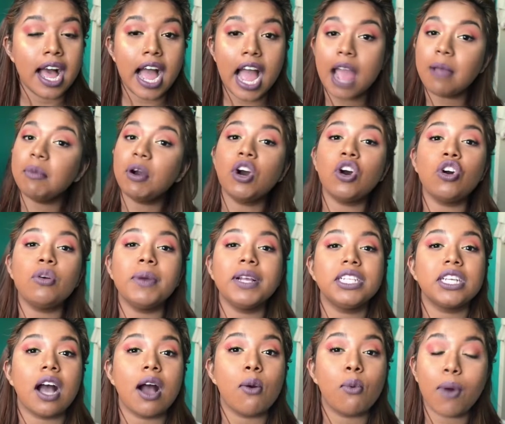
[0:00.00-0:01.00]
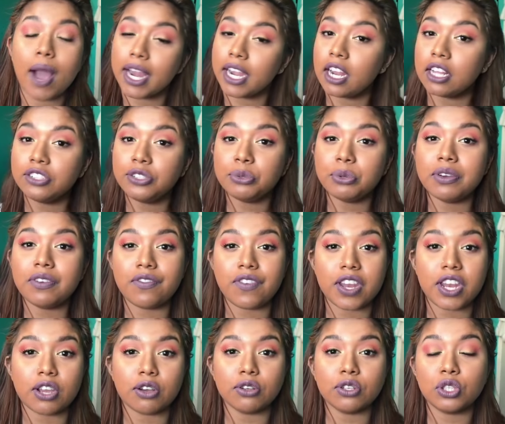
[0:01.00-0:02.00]
I'm home. I thought, why not do a
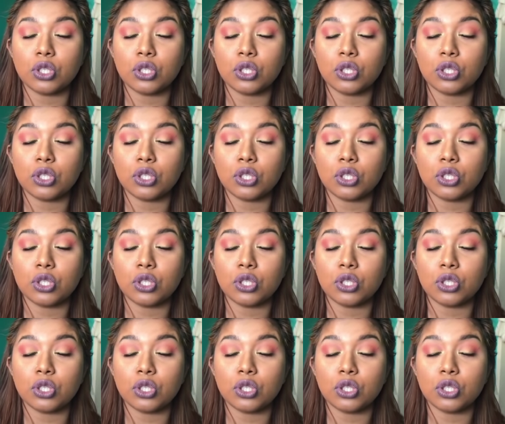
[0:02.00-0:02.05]
video?